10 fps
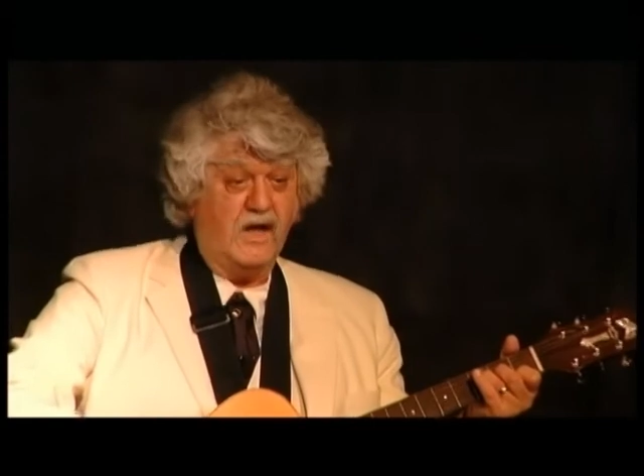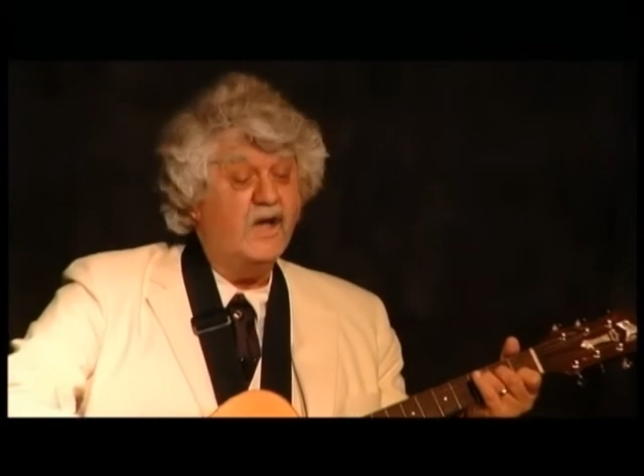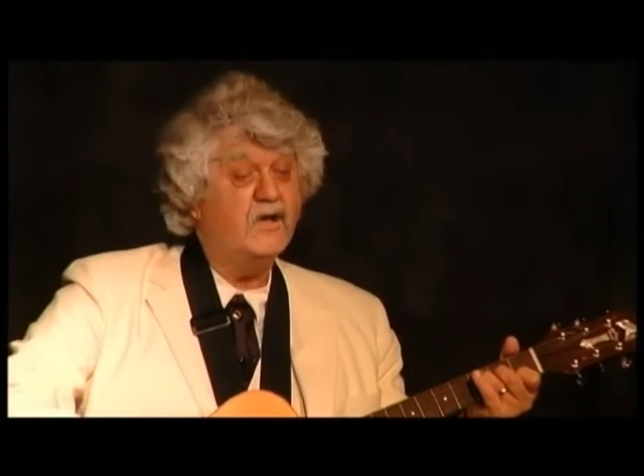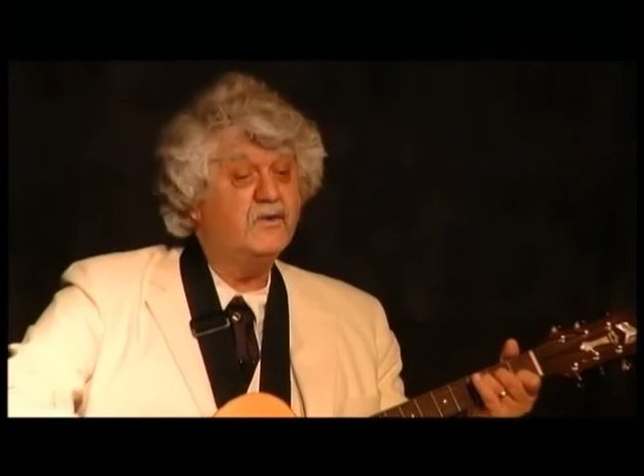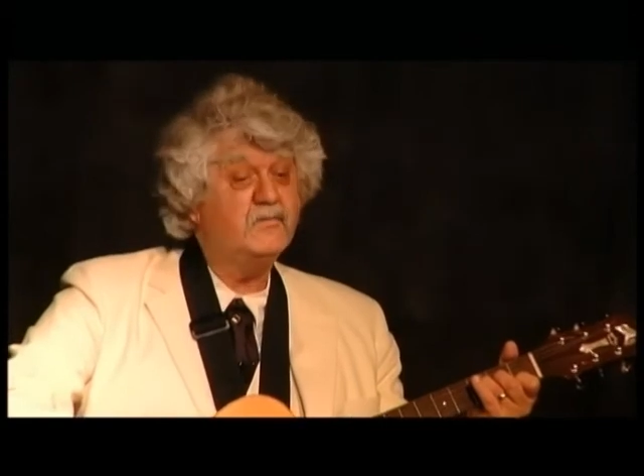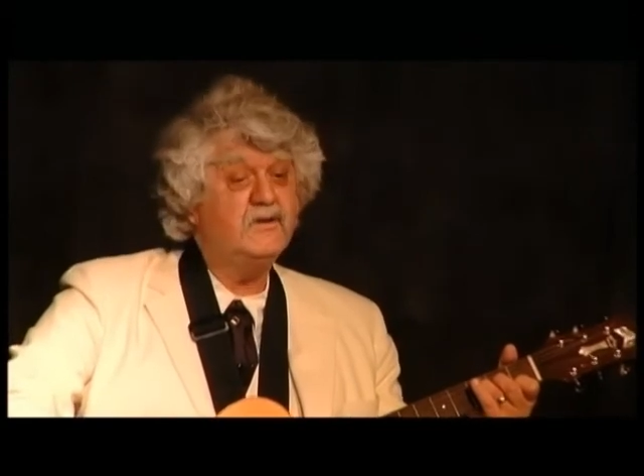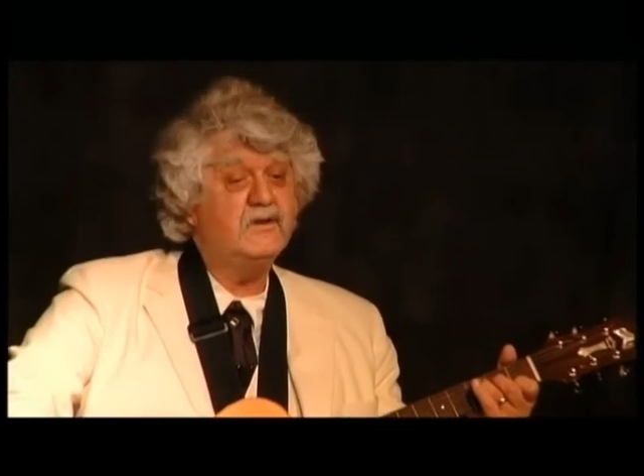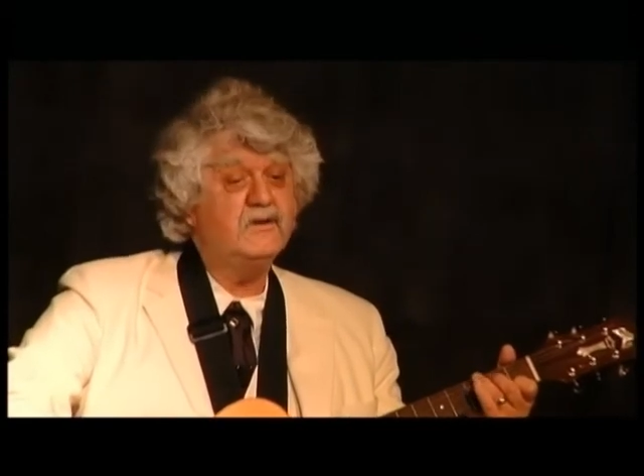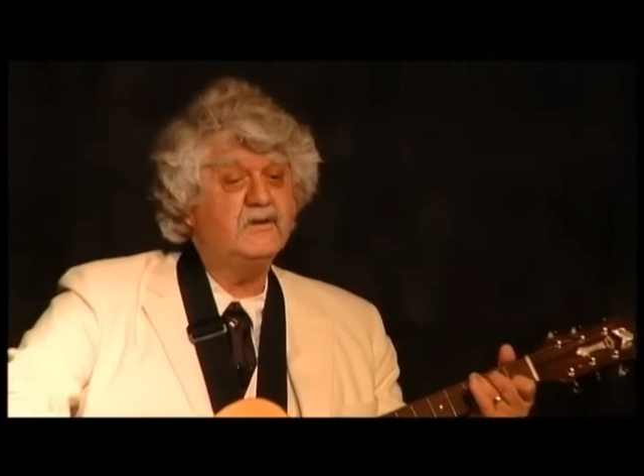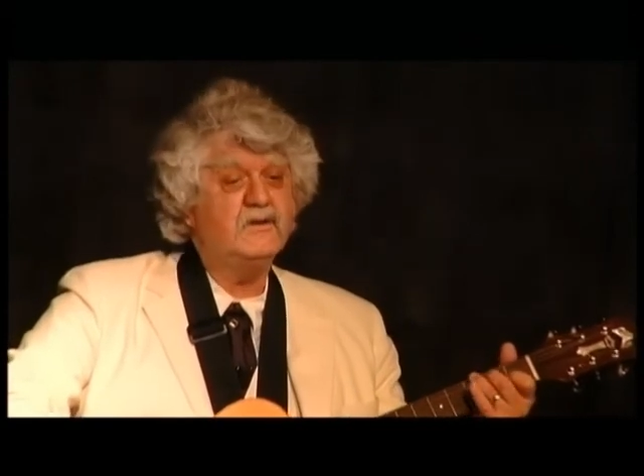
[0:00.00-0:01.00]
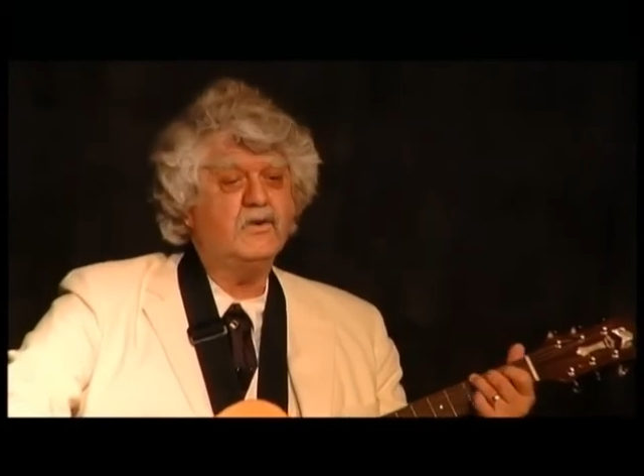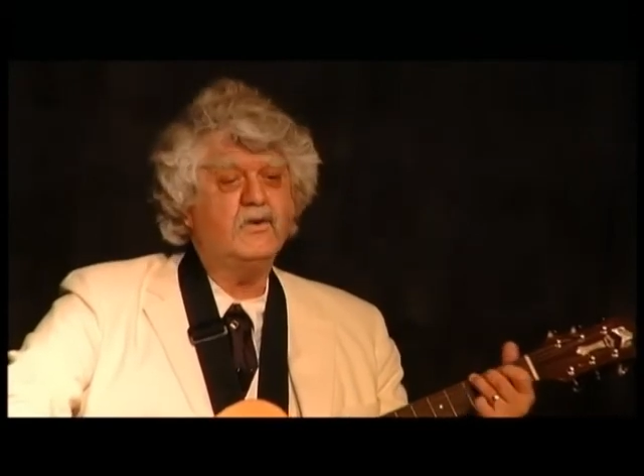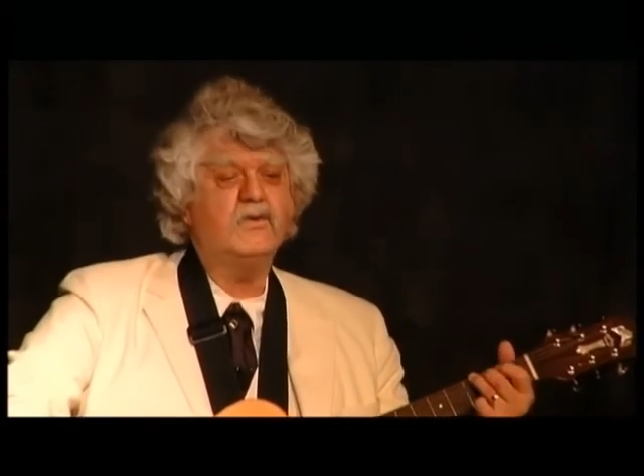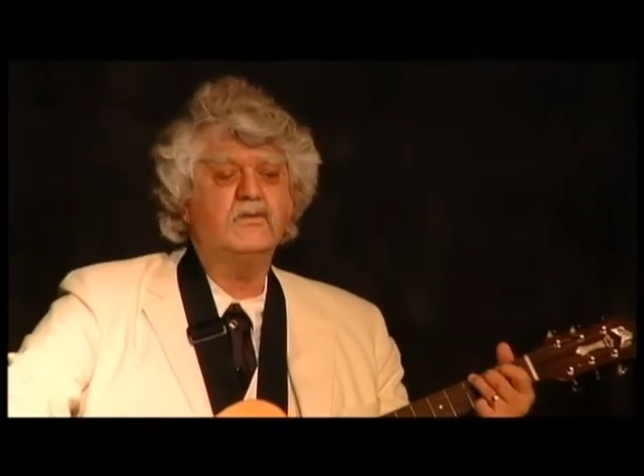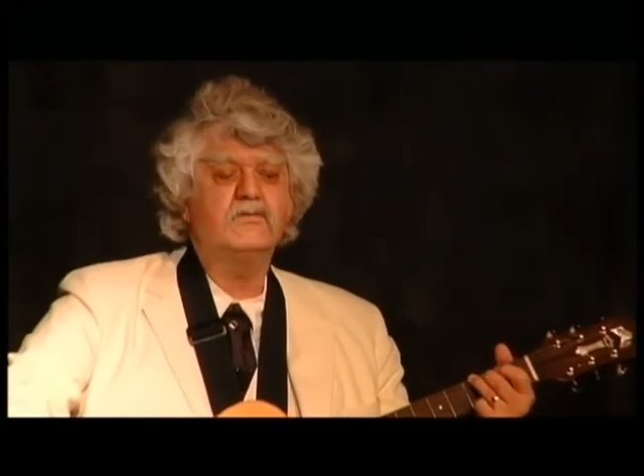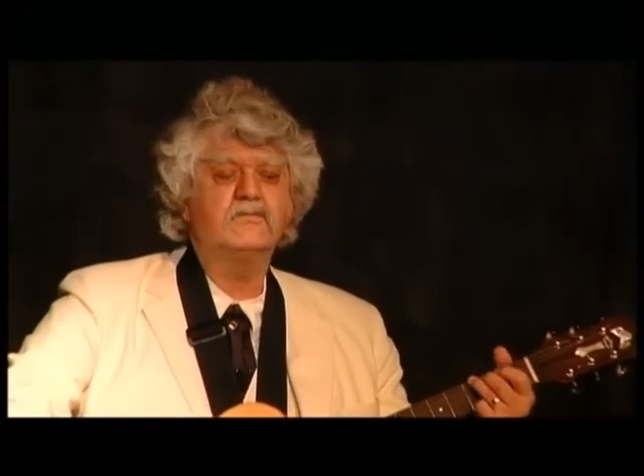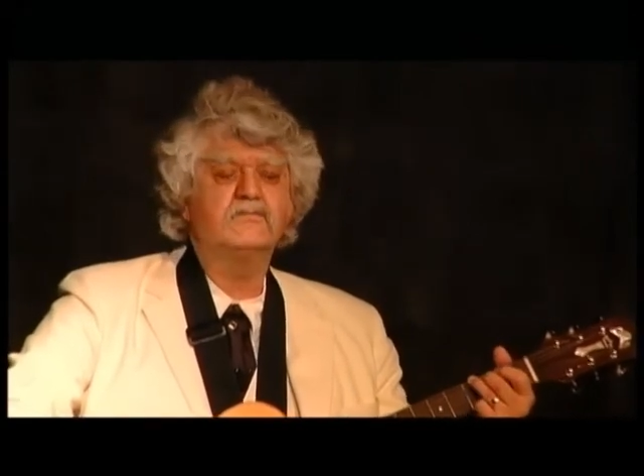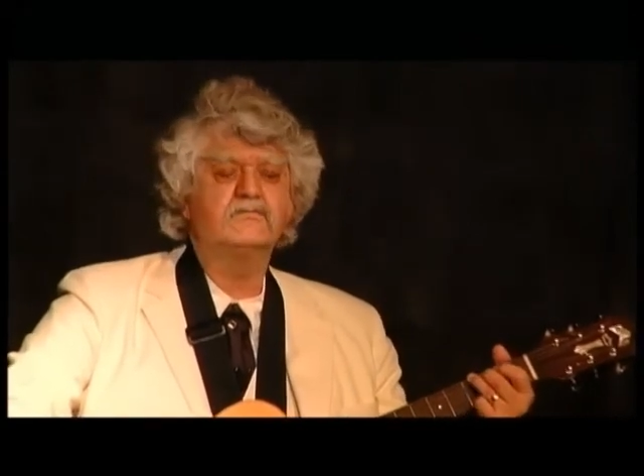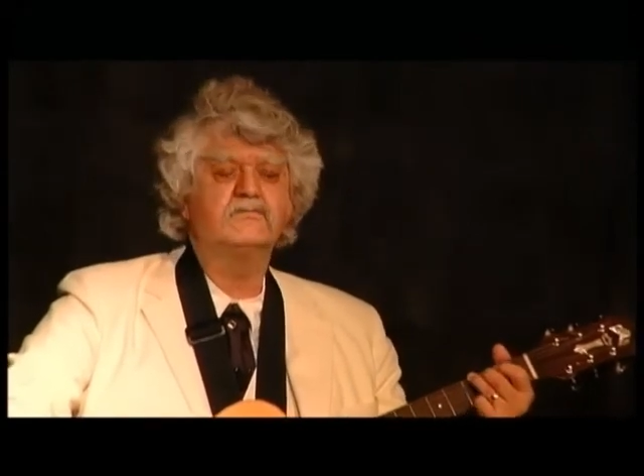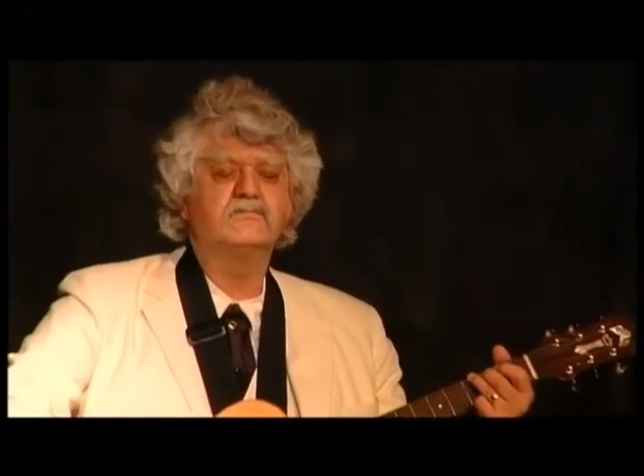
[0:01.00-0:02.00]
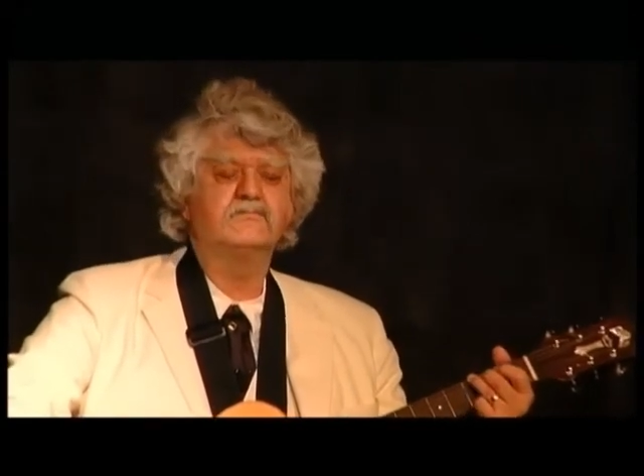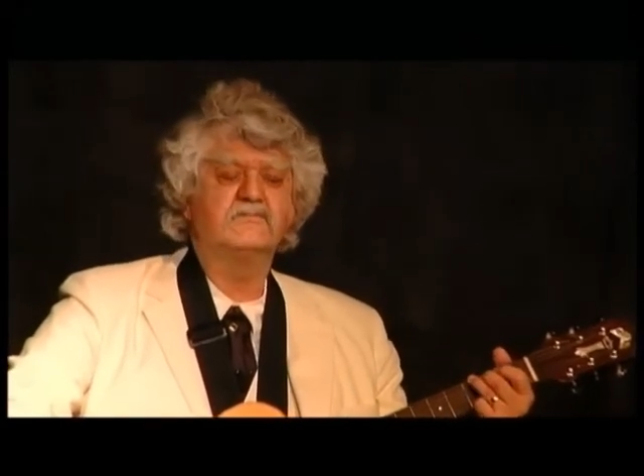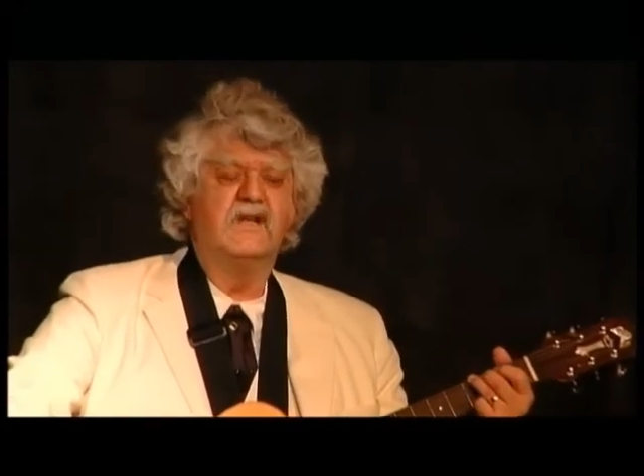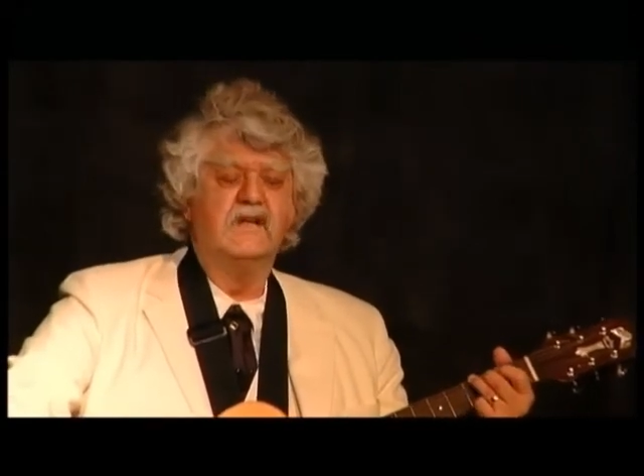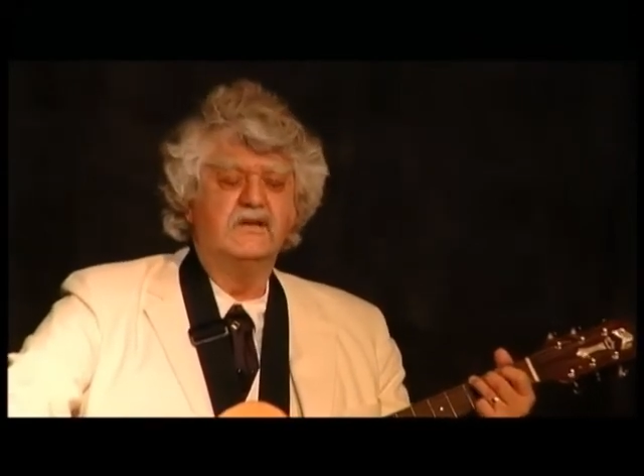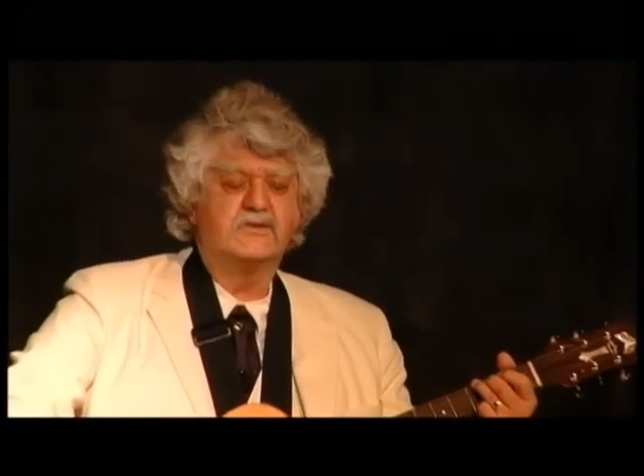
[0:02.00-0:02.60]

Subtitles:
carry me home.